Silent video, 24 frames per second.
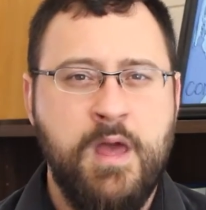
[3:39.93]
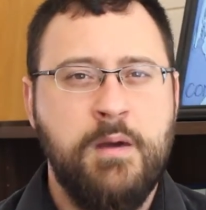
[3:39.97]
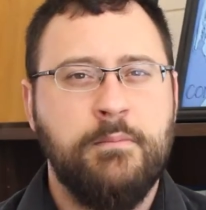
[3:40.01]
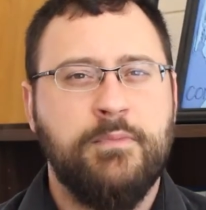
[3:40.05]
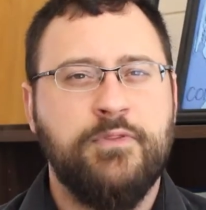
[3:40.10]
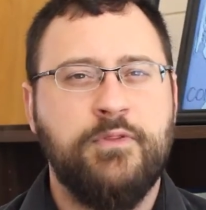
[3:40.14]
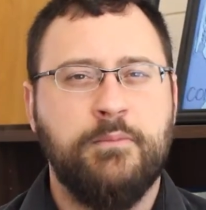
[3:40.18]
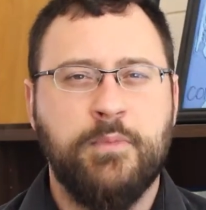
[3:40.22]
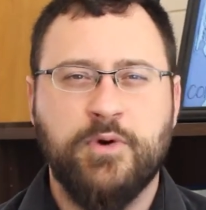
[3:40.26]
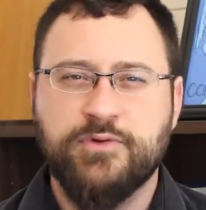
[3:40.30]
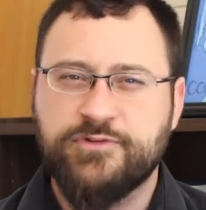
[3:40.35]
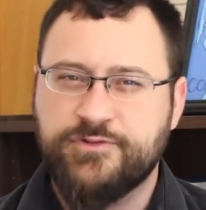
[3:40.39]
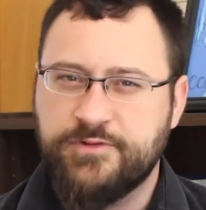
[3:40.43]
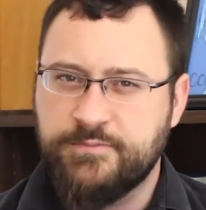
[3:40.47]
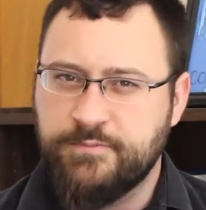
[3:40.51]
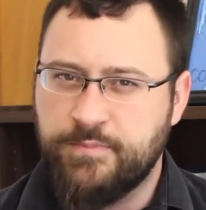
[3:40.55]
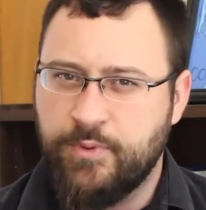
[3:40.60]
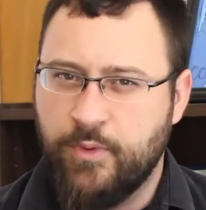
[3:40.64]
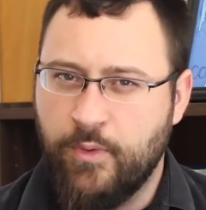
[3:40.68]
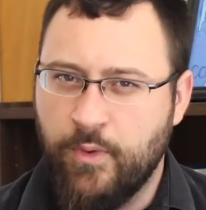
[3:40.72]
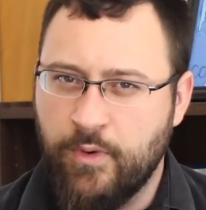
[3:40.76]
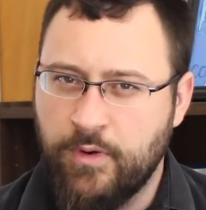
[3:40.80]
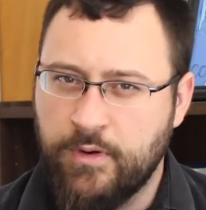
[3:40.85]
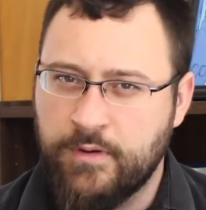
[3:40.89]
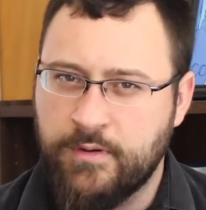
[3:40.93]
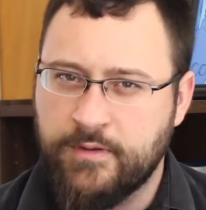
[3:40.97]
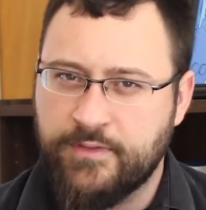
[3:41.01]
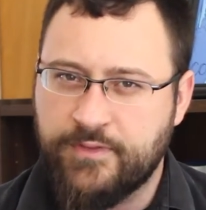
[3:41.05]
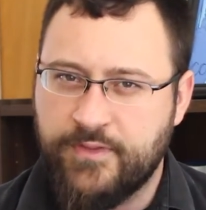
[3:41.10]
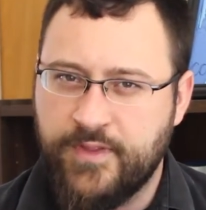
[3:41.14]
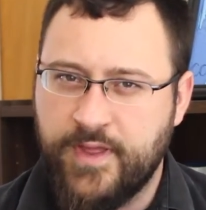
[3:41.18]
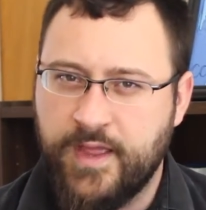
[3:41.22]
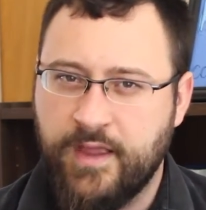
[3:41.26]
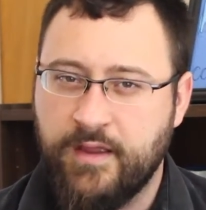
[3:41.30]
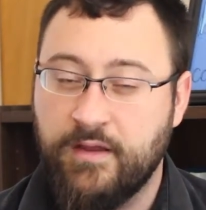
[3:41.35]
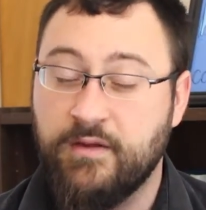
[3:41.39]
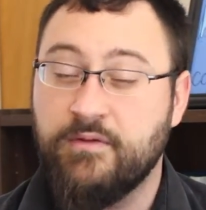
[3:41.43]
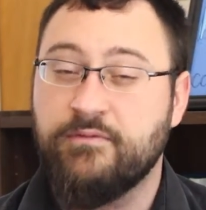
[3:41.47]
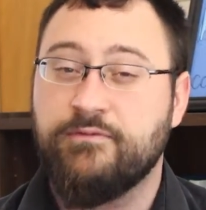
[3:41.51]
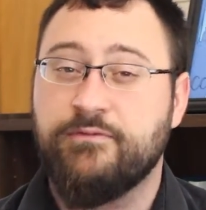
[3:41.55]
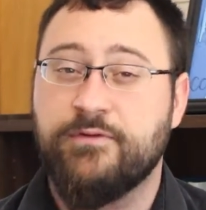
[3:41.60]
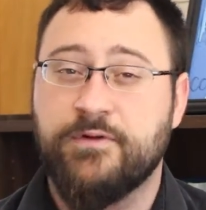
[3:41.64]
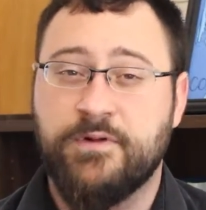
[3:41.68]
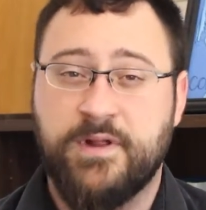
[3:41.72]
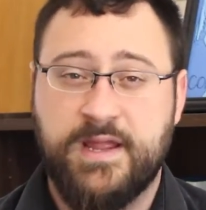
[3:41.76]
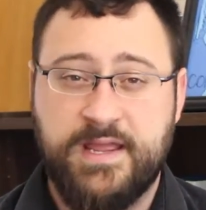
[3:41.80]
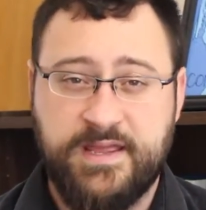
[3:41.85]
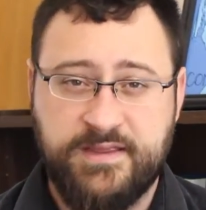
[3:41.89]
But the most important thing
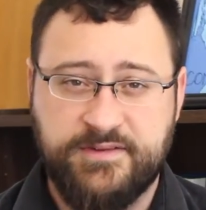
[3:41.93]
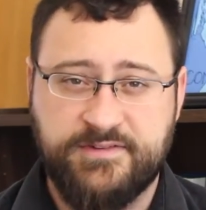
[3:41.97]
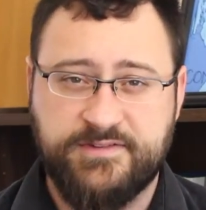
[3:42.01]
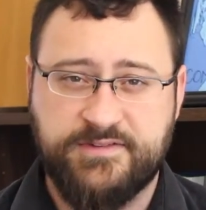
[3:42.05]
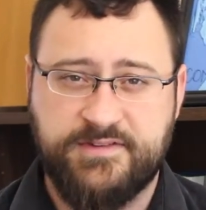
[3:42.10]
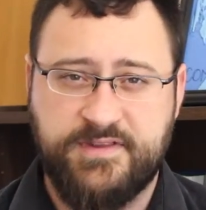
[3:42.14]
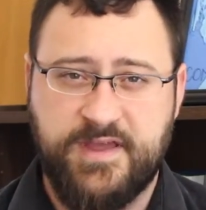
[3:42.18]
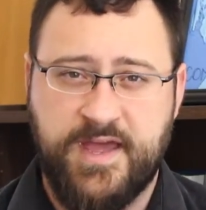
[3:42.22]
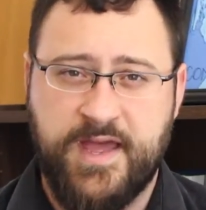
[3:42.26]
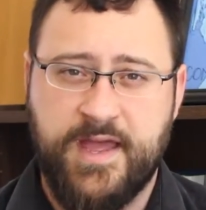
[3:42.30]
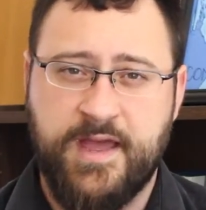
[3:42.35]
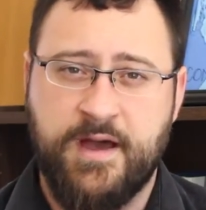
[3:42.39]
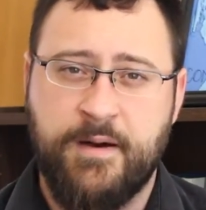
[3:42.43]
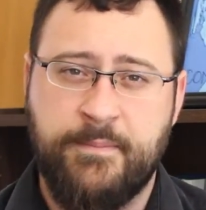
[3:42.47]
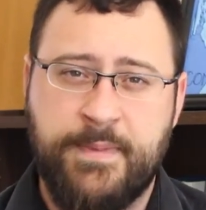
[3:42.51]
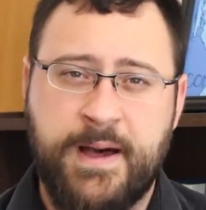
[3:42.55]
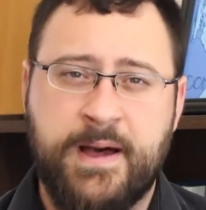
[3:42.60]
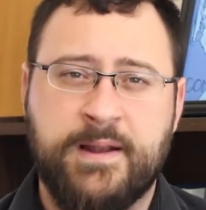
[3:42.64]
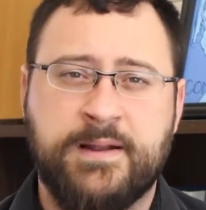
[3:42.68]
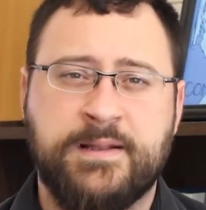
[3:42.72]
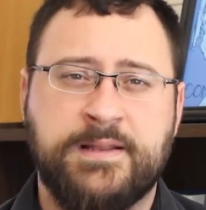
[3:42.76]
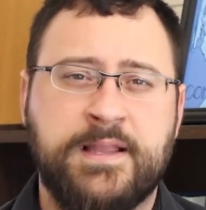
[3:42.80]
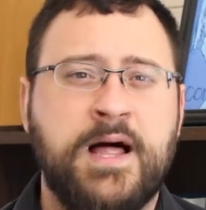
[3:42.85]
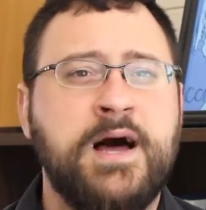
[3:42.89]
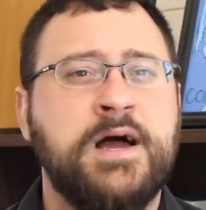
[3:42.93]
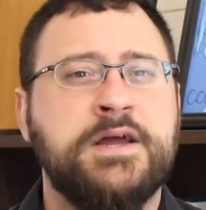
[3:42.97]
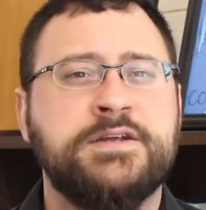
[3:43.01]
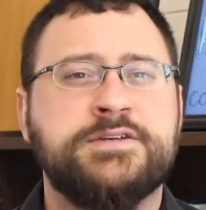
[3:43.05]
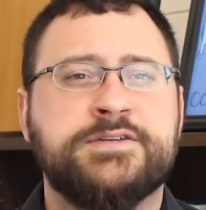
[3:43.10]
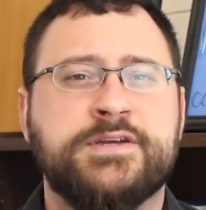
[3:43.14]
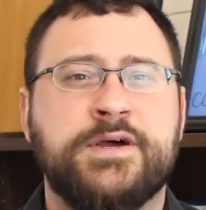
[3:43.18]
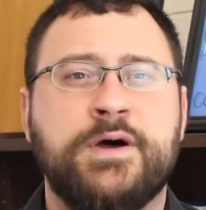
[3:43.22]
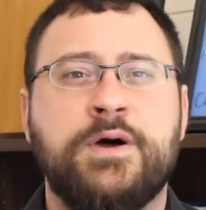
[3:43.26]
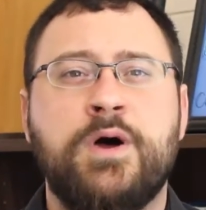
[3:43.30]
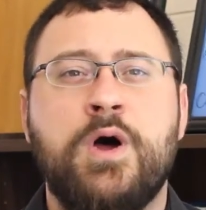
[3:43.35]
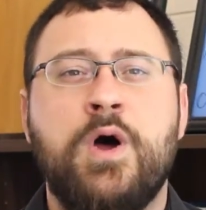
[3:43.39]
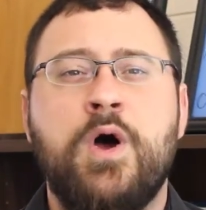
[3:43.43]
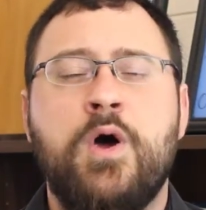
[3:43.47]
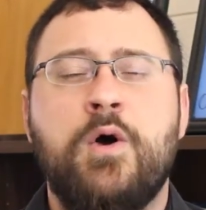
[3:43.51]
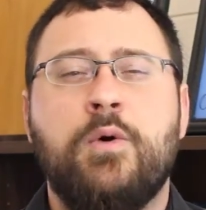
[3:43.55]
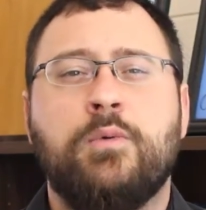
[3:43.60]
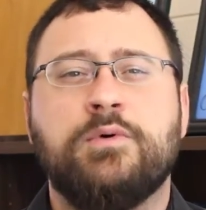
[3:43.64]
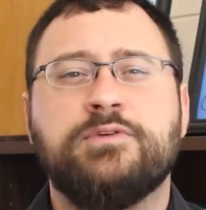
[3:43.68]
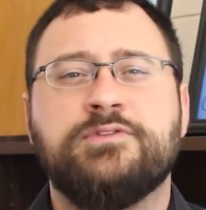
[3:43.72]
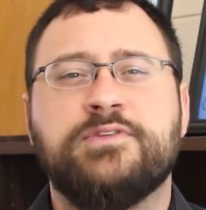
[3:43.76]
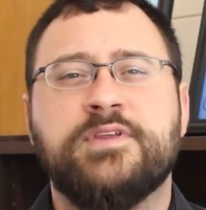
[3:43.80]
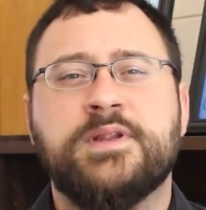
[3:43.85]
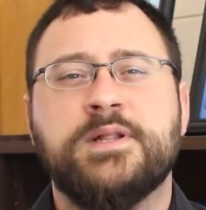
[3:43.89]
for his day about Elijah
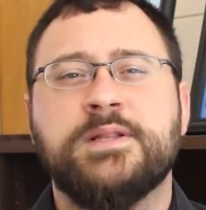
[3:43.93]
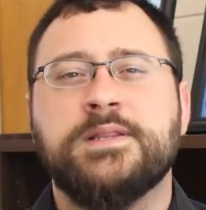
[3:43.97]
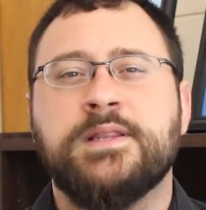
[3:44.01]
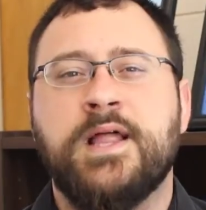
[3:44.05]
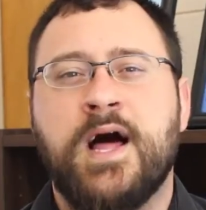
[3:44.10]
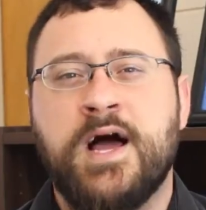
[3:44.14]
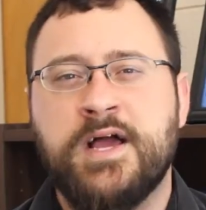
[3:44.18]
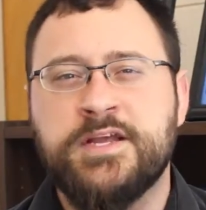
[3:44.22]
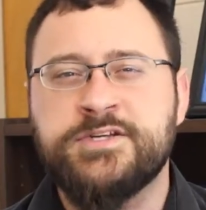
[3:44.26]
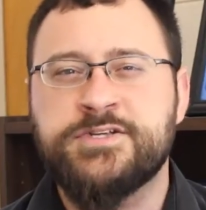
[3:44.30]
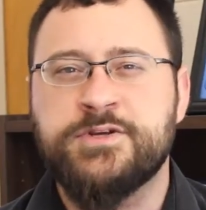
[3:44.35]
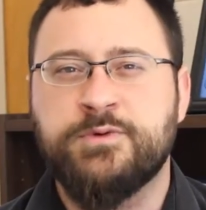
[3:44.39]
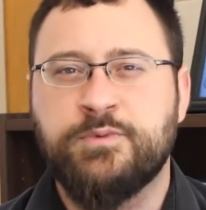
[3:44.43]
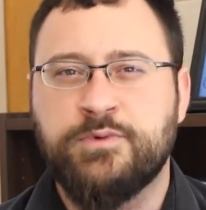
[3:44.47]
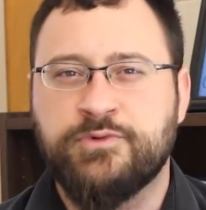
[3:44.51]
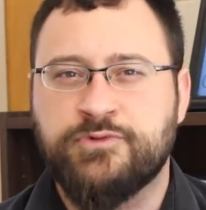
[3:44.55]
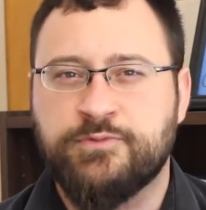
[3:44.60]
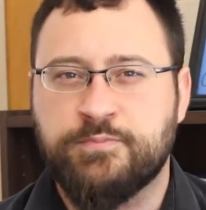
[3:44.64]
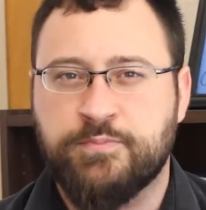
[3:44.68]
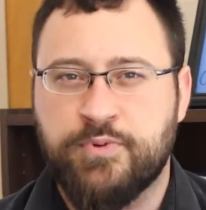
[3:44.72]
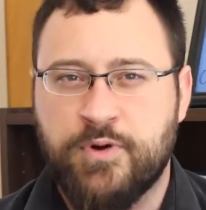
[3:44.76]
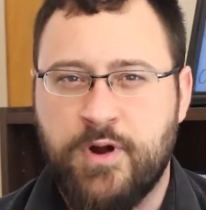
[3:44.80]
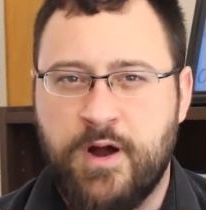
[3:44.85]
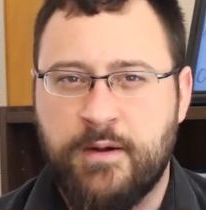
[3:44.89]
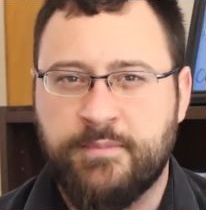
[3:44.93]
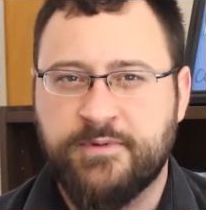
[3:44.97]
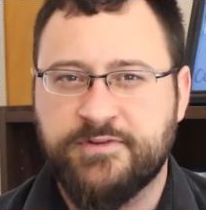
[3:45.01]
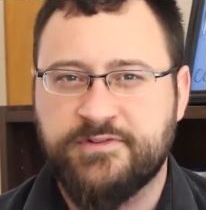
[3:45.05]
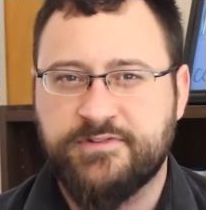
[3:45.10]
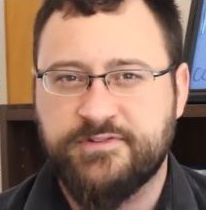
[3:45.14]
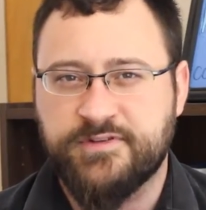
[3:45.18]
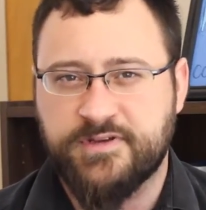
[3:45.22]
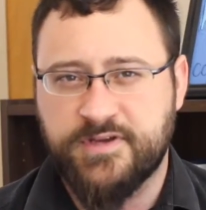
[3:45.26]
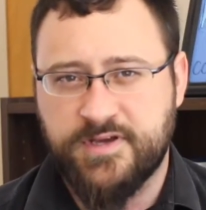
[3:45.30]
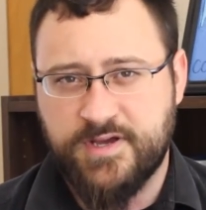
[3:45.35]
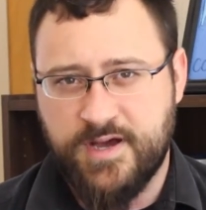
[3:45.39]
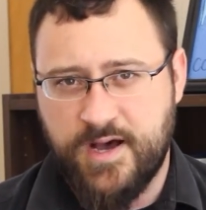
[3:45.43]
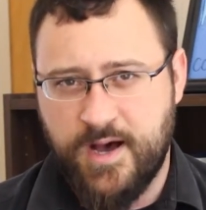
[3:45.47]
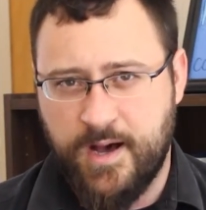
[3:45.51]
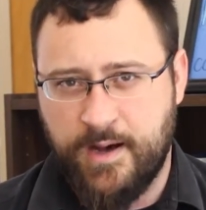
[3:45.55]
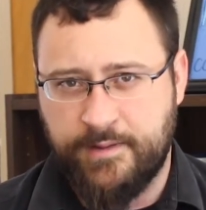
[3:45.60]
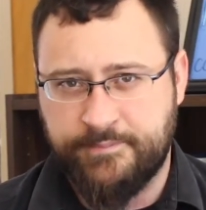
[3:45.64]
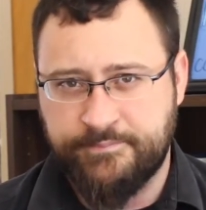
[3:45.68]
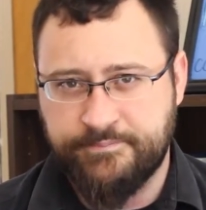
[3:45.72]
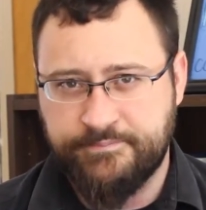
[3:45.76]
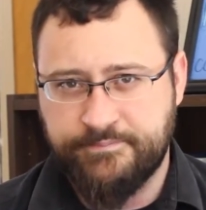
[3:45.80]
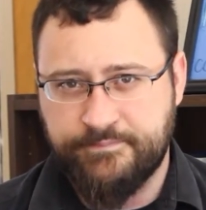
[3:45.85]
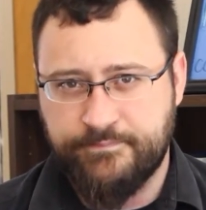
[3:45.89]
was that Elijah was promised to
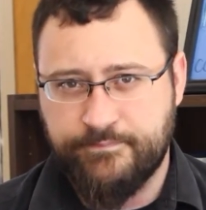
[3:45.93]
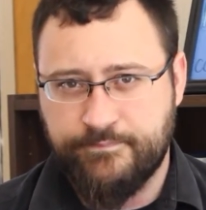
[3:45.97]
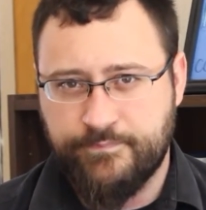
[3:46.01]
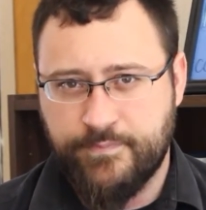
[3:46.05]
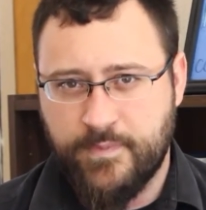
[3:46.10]
come